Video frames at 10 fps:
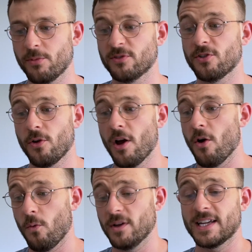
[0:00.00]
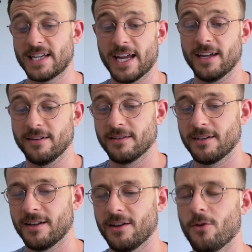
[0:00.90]
So once I take it,
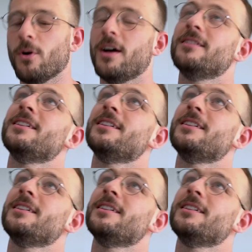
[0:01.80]
well,